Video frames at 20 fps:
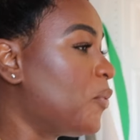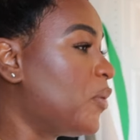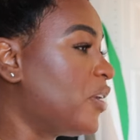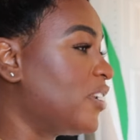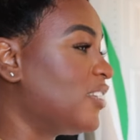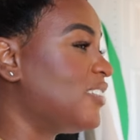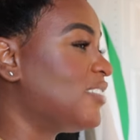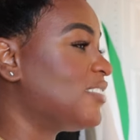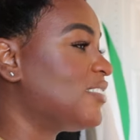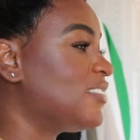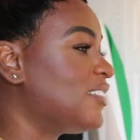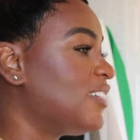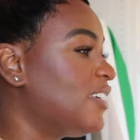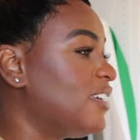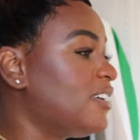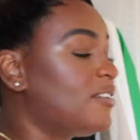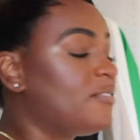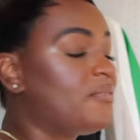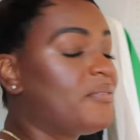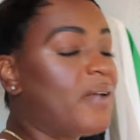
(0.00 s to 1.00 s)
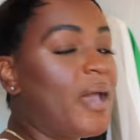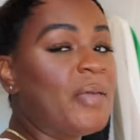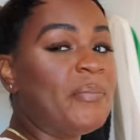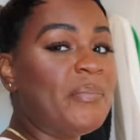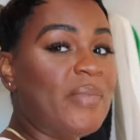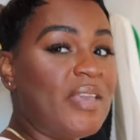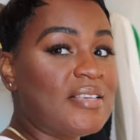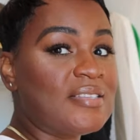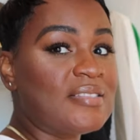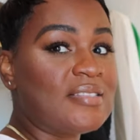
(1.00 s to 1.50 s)
wanted it to give. I
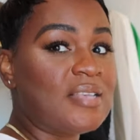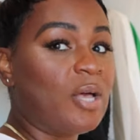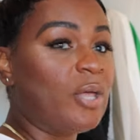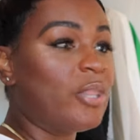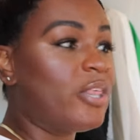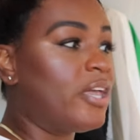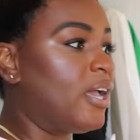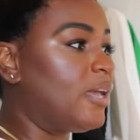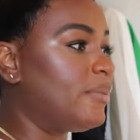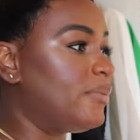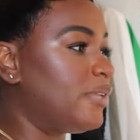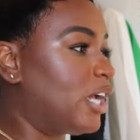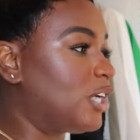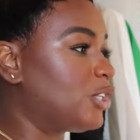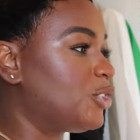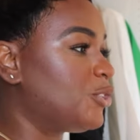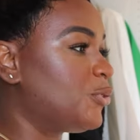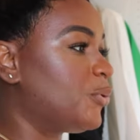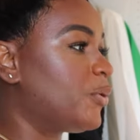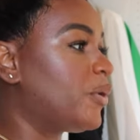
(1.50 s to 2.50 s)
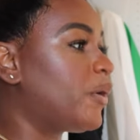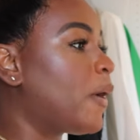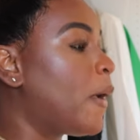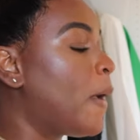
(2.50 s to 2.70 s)
may sell that, not sure.